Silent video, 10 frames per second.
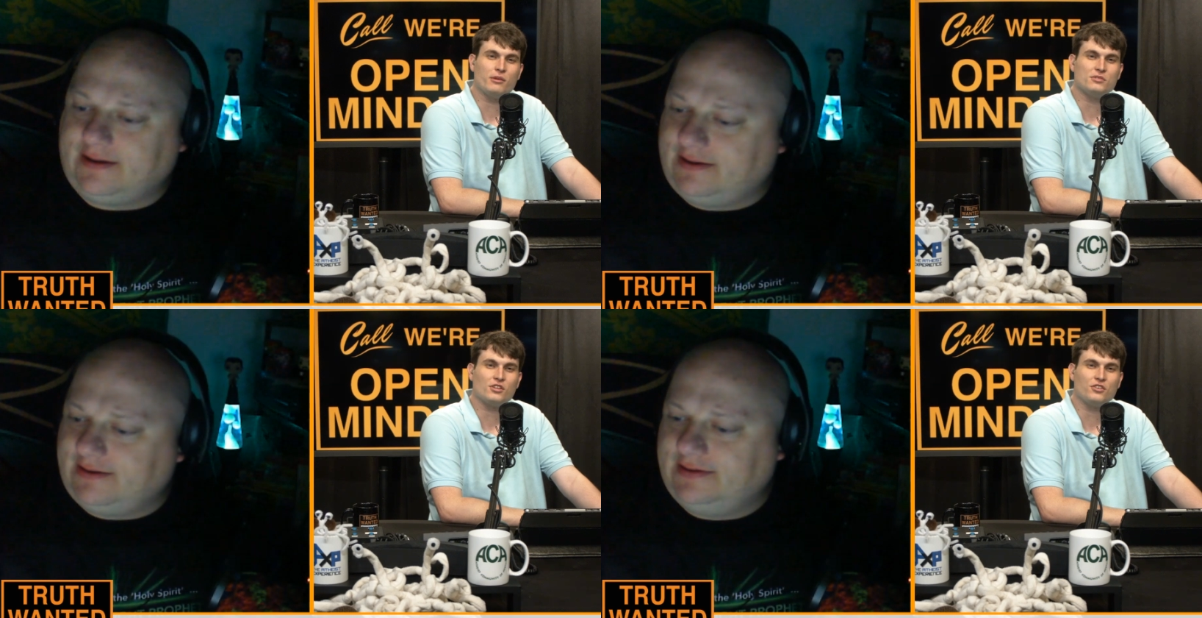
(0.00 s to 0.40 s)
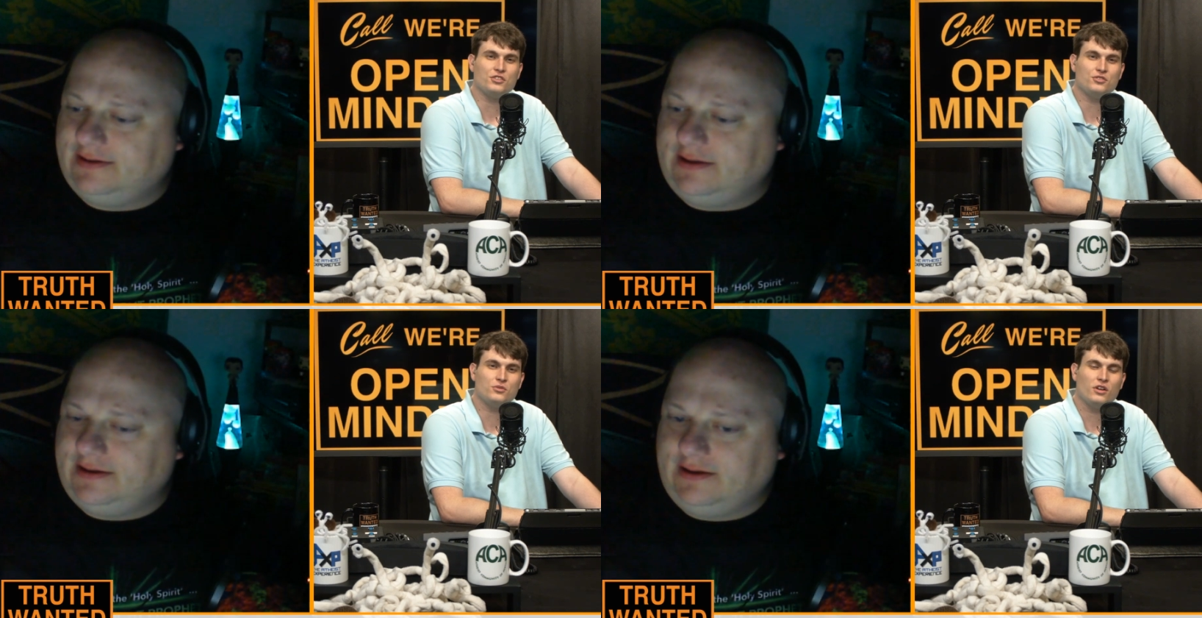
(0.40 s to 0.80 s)
Speaker 1: Seamus, are
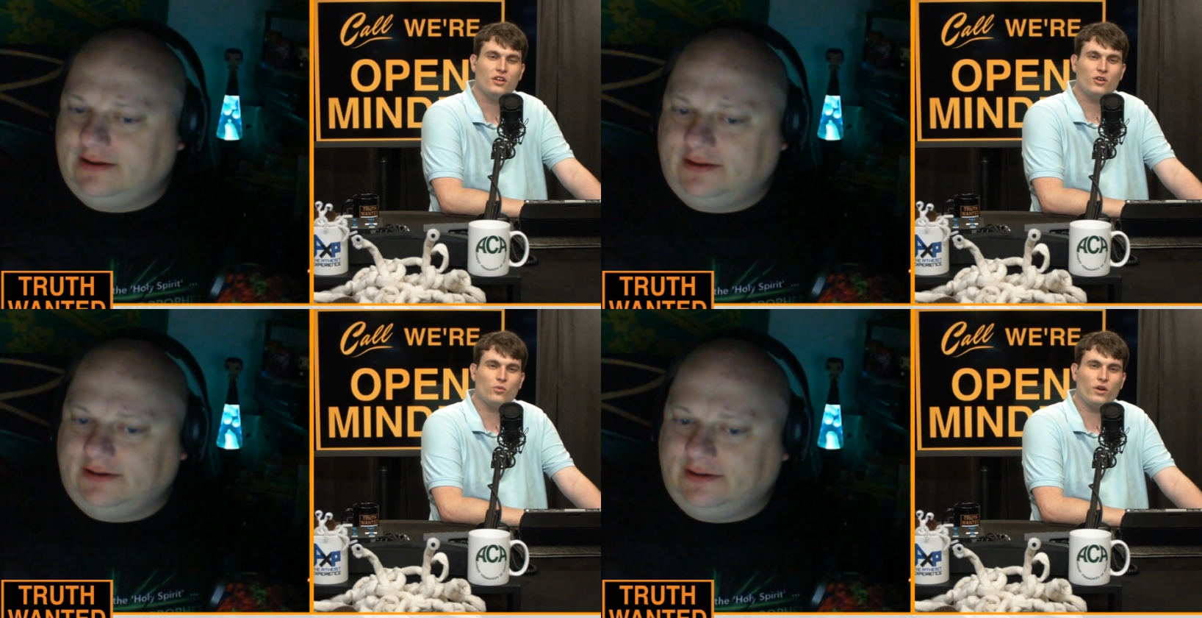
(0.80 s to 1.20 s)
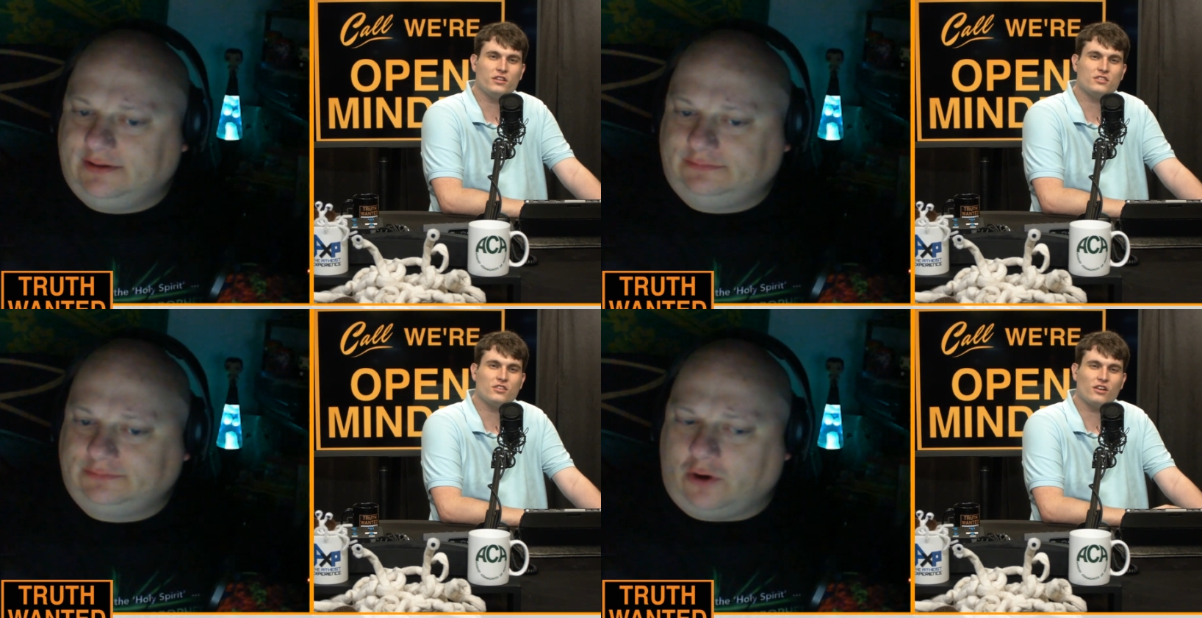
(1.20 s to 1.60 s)
you
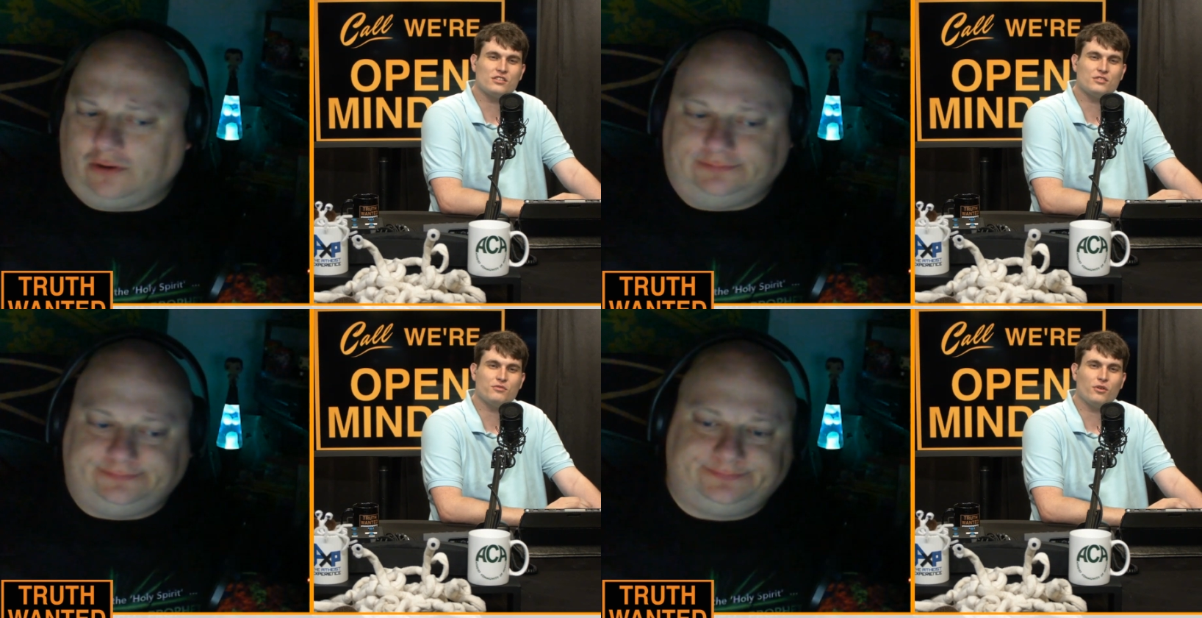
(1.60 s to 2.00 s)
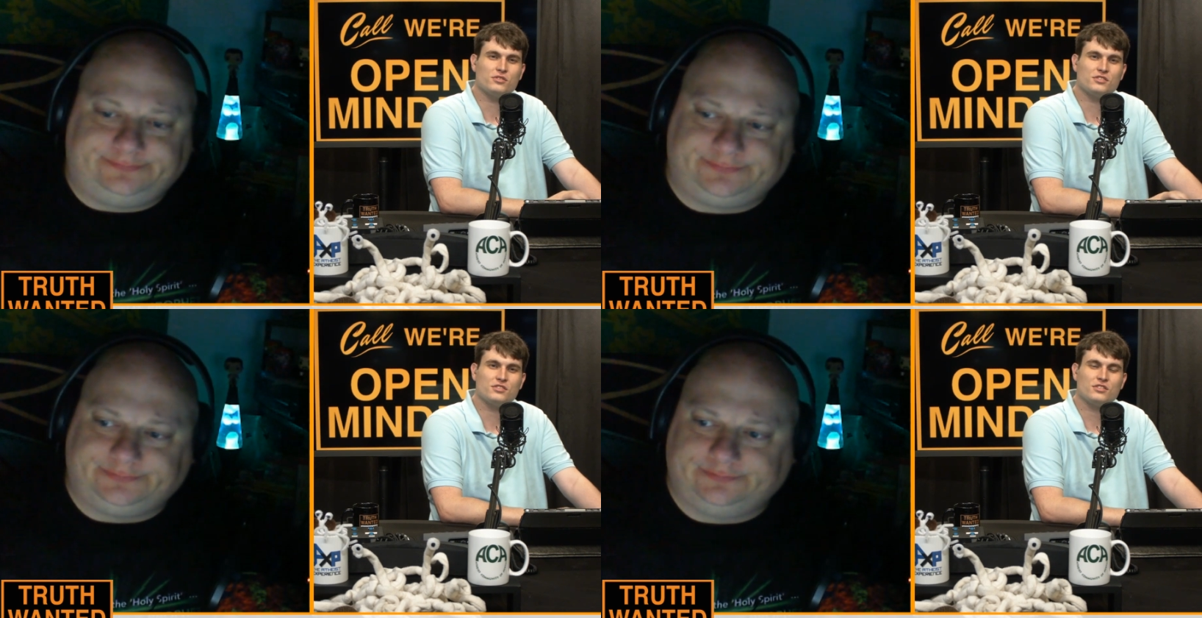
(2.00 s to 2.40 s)
ready to talk to some
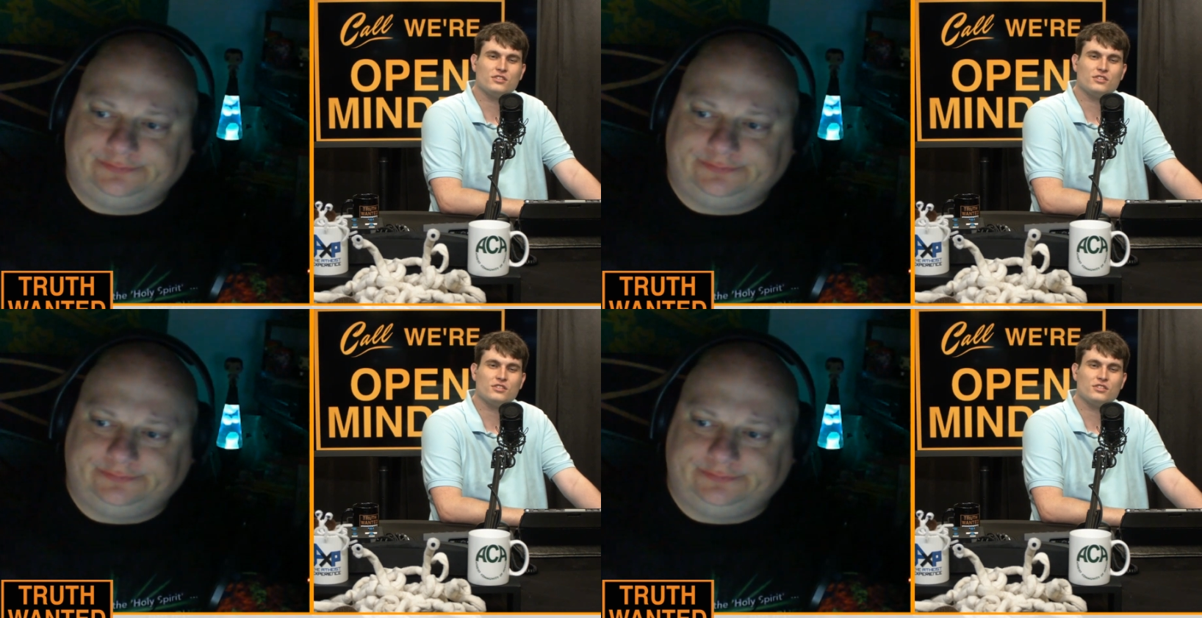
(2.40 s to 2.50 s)
folks?